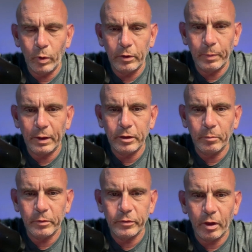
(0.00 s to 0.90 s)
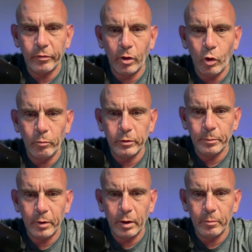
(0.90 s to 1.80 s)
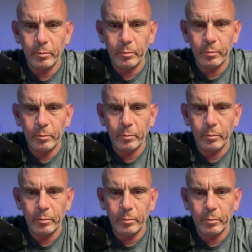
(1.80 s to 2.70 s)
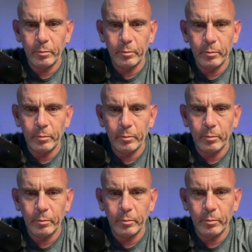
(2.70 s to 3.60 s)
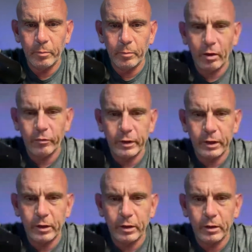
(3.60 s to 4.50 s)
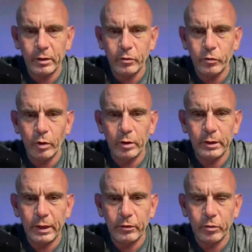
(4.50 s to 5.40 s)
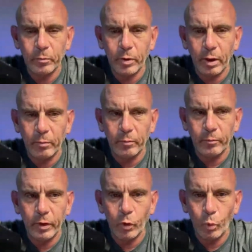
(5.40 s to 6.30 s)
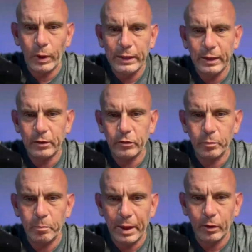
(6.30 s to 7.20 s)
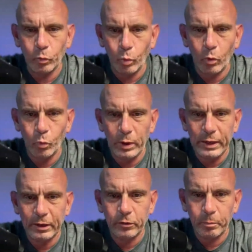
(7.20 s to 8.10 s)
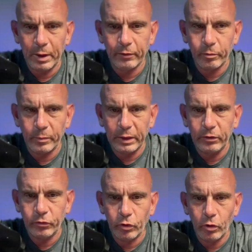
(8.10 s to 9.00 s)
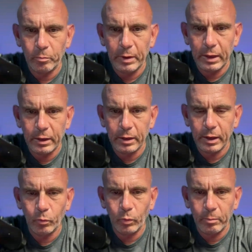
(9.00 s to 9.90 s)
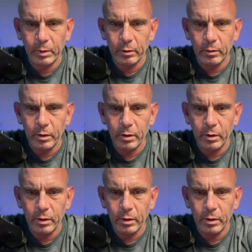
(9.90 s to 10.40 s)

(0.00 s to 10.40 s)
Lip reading: expect them to solve the homeless problem. We expect them to solve the drug addiction problem. What we expect from these young men and women